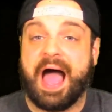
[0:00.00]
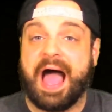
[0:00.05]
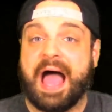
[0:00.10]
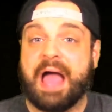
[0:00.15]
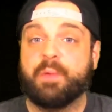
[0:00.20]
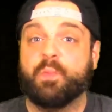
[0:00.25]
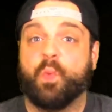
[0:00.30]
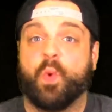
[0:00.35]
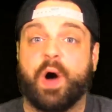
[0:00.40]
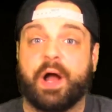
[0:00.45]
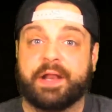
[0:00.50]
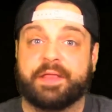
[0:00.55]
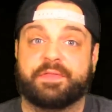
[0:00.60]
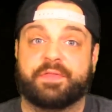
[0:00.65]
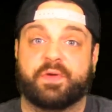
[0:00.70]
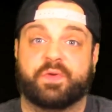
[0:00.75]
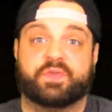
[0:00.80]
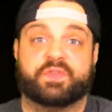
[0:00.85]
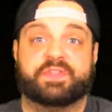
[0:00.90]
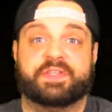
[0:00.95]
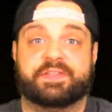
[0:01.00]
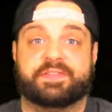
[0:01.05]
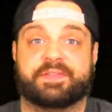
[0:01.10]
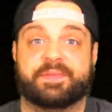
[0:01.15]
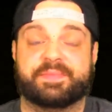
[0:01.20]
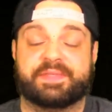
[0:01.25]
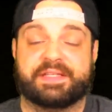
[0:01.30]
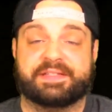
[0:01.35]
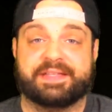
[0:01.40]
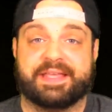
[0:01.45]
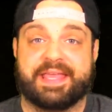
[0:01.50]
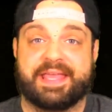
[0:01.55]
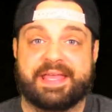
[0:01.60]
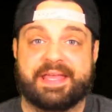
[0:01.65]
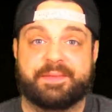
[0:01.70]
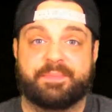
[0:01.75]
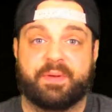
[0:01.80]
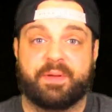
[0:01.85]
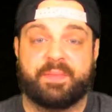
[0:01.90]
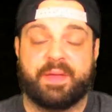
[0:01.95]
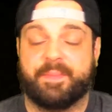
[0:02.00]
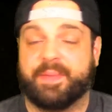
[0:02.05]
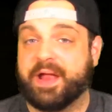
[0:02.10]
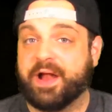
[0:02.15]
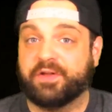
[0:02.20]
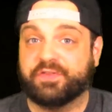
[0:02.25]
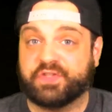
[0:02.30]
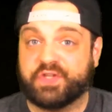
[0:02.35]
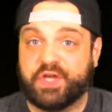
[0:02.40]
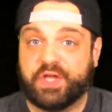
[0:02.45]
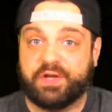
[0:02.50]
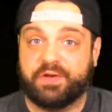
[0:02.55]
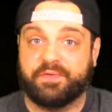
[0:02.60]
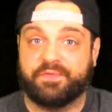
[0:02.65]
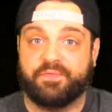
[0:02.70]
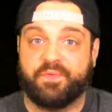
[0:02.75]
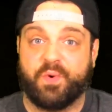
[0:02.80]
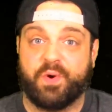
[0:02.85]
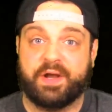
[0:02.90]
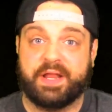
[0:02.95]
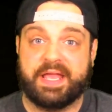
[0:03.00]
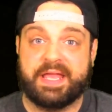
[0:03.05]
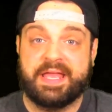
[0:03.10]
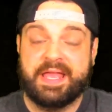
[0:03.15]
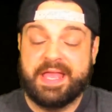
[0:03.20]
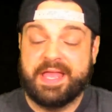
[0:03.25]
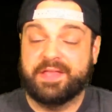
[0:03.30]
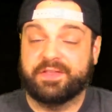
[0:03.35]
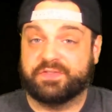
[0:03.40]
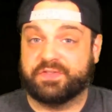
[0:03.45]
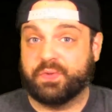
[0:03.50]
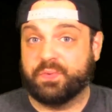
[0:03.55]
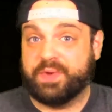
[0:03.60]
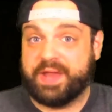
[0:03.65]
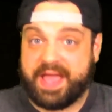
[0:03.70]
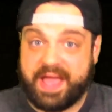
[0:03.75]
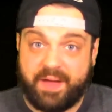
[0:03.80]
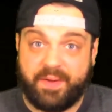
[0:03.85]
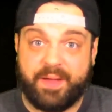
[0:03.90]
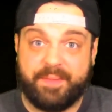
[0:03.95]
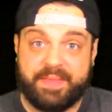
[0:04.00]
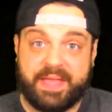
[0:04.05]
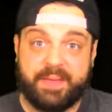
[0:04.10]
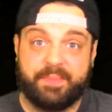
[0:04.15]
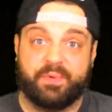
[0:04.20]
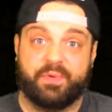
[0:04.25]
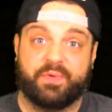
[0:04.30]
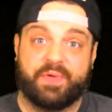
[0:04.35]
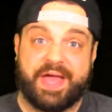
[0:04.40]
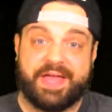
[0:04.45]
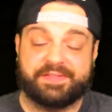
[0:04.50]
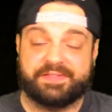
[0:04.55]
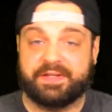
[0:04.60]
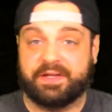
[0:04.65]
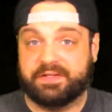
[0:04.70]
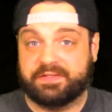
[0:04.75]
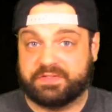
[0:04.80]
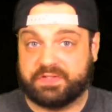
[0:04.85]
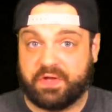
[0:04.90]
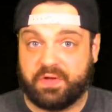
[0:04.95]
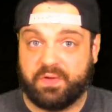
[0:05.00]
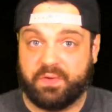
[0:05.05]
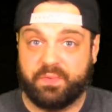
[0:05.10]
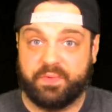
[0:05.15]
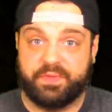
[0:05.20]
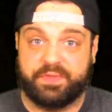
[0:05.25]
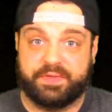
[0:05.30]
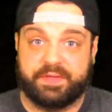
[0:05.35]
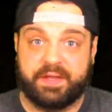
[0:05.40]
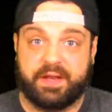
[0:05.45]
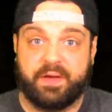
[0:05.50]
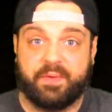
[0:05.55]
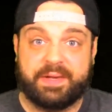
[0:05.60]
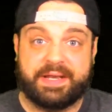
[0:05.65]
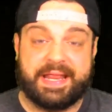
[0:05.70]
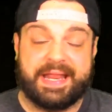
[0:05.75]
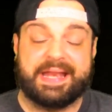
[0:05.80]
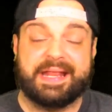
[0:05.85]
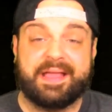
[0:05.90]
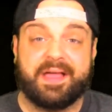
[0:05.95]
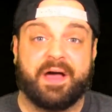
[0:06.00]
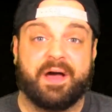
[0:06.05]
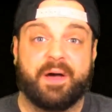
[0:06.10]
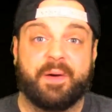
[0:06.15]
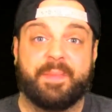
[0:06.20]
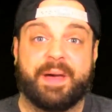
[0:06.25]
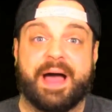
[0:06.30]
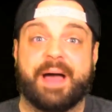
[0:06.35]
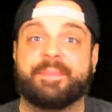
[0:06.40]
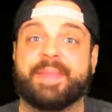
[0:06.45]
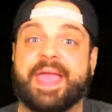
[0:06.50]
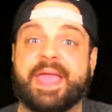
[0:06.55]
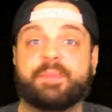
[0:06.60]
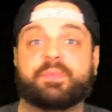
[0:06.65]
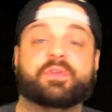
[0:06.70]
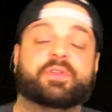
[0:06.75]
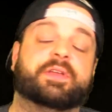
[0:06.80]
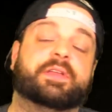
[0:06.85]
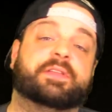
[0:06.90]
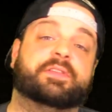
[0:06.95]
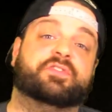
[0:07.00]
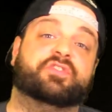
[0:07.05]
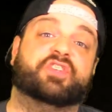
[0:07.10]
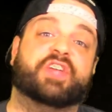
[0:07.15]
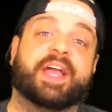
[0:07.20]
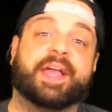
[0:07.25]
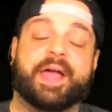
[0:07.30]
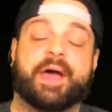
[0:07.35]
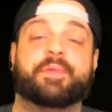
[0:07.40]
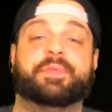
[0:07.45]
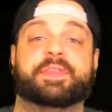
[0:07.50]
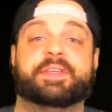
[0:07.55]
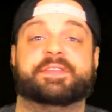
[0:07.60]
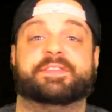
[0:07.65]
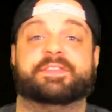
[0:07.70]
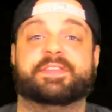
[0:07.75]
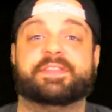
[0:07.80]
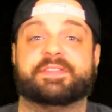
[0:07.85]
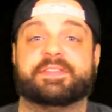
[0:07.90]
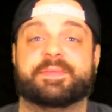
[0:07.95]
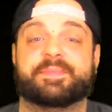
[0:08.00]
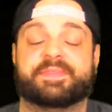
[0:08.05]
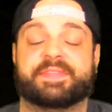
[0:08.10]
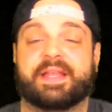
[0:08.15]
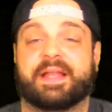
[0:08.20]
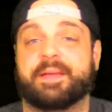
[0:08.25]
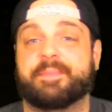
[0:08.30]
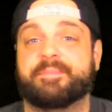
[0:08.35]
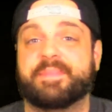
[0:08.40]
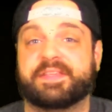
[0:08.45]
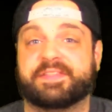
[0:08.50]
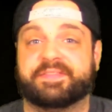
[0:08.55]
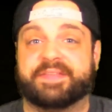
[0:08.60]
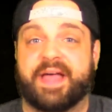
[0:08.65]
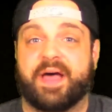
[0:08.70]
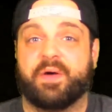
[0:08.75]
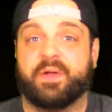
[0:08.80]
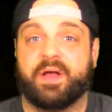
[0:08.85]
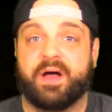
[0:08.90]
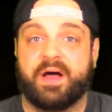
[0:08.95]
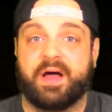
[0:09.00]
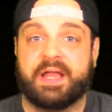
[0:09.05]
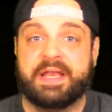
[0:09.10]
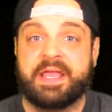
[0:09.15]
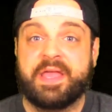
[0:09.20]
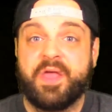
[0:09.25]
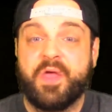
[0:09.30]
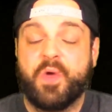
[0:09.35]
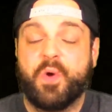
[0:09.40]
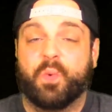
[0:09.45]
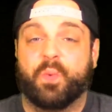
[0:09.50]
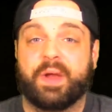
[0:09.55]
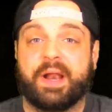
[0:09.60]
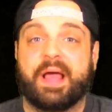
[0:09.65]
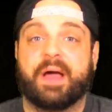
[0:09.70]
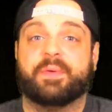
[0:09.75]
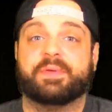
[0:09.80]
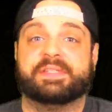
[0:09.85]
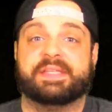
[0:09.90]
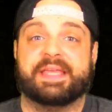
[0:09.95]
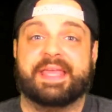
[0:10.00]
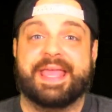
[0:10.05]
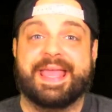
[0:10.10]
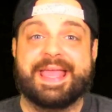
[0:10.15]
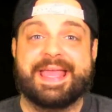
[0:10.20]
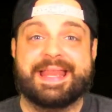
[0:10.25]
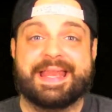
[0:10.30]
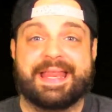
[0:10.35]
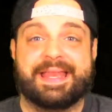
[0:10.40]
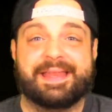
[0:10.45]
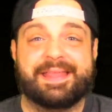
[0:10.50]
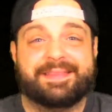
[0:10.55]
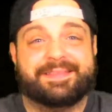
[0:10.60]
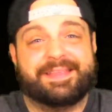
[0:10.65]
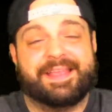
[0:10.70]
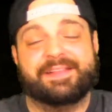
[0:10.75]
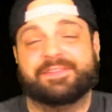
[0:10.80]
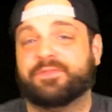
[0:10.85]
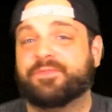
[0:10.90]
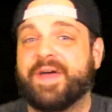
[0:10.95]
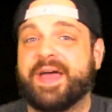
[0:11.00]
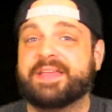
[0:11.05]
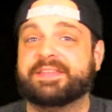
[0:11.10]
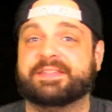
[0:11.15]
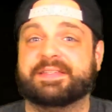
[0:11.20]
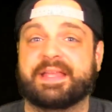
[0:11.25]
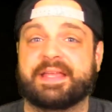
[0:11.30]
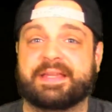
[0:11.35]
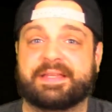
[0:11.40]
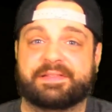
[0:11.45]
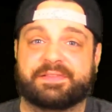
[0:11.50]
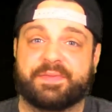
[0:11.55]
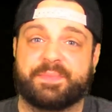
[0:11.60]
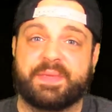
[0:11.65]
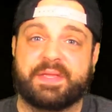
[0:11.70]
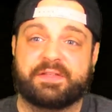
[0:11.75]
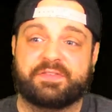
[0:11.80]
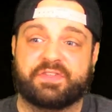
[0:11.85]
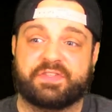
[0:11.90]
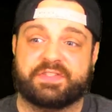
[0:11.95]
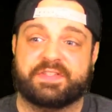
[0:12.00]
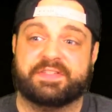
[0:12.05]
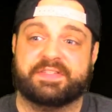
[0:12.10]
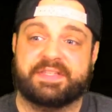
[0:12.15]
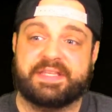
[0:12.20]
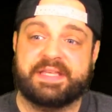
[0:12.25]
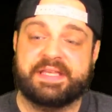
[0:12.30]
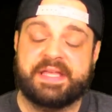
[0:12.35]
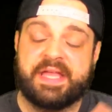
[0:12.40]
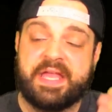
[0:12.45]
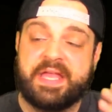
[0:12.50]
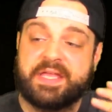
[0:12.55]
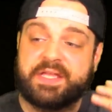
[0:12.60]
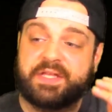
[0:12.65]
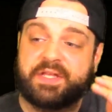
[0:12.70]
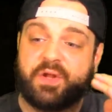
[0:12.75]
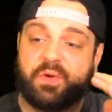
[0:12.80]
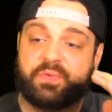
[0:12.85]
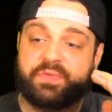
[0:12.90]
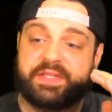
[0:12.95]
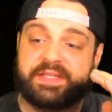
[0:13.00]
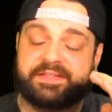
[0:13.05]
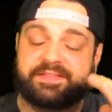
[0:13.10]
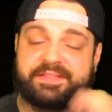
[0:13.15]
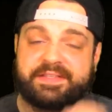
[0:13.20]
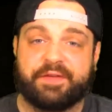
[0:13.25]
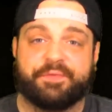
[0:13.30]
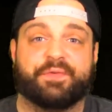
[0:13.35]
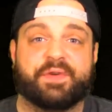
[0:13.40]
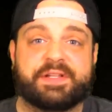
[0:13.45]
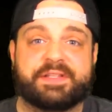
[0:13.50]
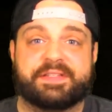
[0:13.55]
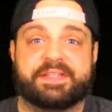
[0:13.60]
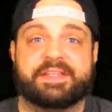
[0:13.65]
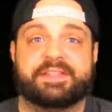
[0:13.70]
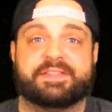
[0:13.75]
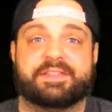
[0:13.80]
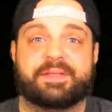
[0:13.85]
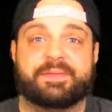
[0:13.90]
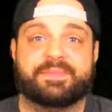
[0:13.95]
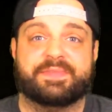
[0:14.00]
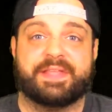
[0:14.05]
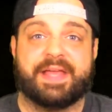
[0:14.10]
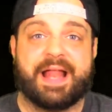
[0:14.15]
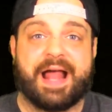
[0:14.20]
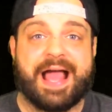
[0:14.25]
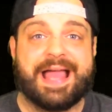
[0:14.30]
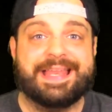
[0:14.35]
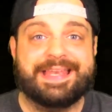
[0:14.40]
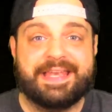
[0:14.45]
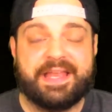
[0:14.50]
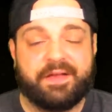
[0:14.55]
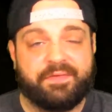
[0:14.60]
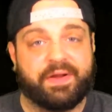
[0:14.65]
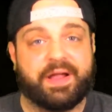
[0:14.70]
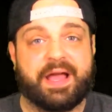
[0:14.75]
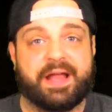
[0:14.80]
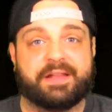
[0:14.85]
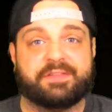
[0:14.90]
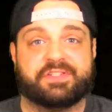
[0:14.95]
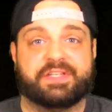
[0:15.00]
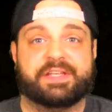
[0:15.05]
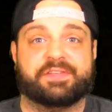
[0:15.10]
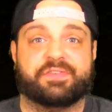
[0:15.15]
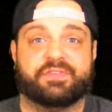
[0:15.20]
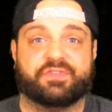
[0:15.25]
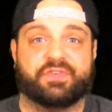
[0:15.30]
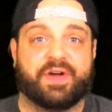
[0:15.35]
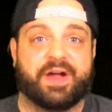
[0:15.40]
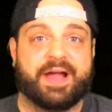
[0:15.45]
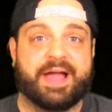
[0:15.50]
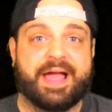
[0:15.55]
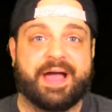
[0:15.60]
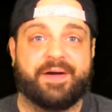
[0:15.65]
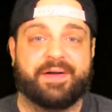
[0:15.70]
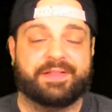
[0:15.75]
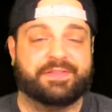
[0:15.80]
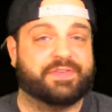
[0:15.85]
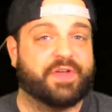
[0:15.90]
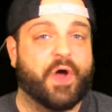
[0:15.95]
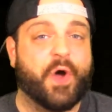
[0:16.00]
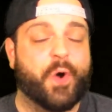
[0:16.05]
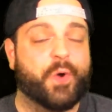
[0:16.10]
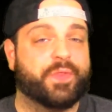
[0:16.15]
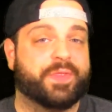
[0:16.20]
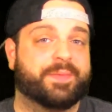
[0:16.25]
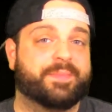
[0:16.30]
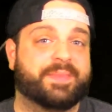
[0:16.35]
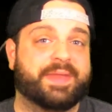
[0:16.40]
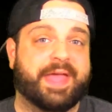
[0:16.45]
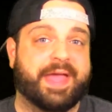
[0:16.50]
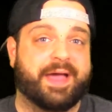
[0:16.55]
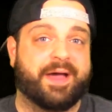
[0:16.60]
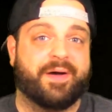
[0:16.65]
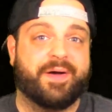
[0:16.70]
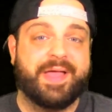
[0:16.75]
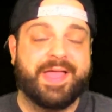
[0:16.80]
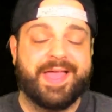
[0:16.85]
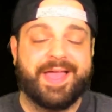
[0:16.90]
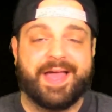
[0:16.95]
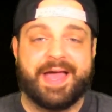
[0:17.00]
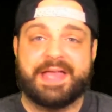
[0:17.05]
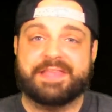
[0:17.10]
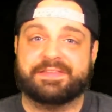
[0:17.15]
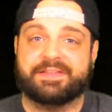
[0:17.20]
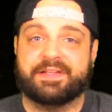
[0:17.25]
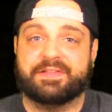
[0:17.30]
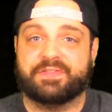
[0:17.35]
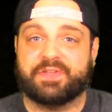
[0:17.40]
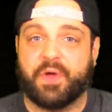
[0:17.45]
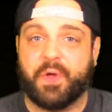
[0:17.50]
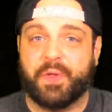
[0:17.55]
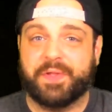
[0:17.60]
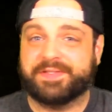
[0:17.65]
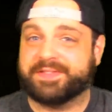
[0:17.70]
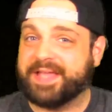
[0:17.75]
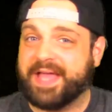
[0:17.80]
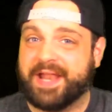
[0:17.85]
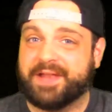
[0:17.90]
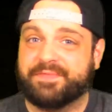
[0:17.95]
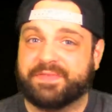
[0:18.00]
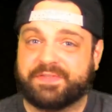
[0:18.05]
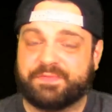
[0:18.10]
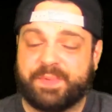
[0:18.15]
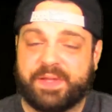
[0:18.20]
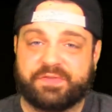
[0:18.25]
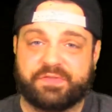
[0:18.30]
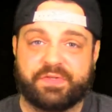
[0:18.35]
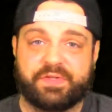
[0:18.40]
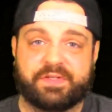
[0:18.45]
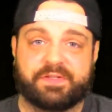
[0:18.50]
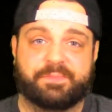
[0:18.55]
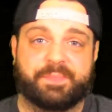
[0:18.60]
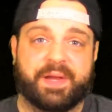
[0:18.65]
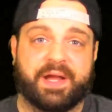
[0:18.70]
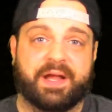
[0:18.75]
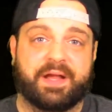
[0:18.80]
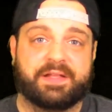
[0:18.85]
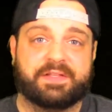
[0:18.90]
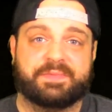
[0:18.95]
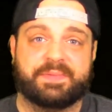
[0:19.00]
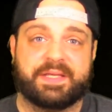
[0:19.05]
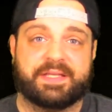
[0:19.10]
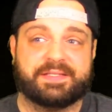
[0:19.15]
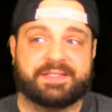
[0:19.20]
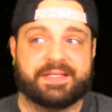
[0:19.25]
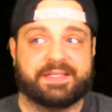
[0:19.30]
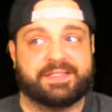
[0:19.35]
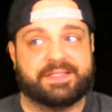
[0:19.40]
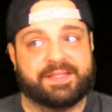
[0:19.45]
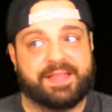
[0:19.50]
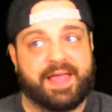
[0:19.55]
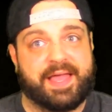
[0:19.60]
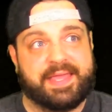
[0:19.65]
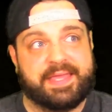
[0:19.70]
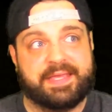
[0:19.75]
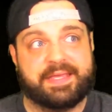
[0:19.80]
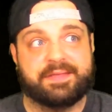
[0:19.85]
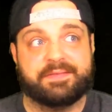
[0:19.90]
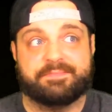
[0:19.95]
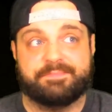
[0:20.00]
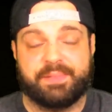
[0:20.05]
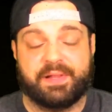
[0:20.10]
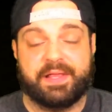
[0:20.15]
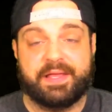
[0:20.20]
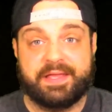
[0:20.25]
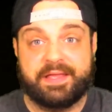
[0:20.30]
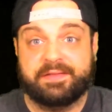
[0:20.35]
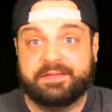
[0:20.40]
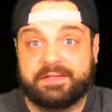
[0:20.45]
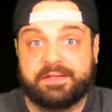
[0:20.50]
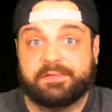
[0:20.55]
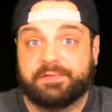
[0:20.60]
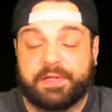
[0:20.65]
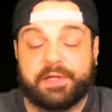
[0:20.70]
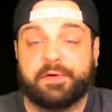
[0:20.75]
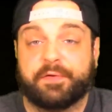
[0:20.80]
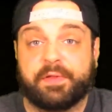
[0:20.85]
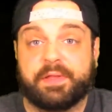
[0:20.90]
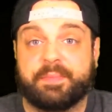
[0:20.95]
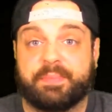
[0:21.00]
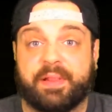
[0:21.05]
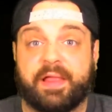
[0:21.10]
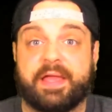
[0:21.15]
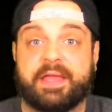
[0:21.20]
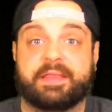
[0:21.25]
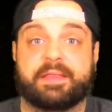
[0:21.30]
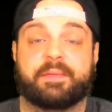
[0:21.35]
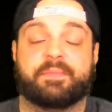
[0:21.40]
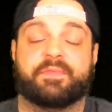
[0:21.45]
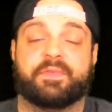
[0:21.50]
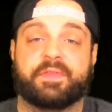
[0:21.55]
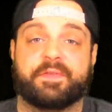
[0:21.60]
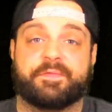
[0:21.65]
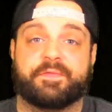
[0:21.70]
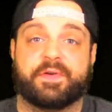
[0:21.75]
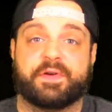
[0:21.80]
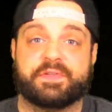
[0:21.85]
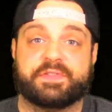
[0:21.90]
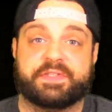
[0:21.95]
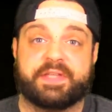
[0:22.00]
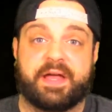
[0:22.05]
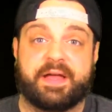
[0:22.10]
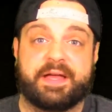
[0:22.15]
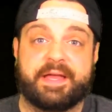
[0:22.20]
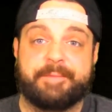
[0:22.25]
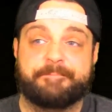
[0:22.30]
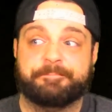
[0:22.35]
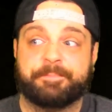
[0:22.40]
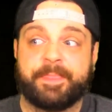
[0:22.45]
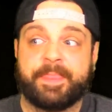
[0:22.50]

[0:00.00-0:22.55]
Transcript: I wanted those systems as a kid, but my parents couldn't afford it. So now I'm able, as an adult with, you know, an income, I'm able to check out these systems that I missed out on when I was a kid. And it's, it's fascinating to me just to see, you know, these different systems that I never got a chance to try out and to own them now as an adult. It's kind of a special experience because it's like play, you're literally playing them for the first time.